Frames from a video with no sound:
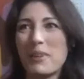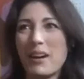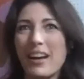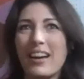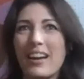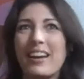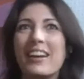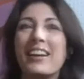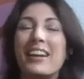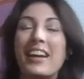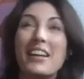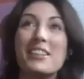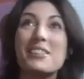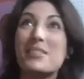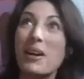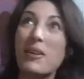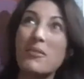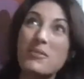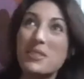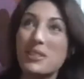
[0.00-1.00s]
but
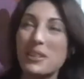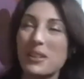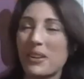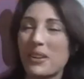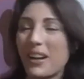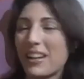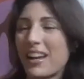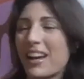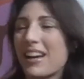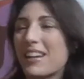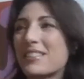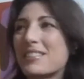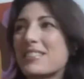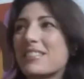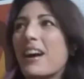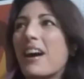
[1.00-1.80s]
some do, I guess.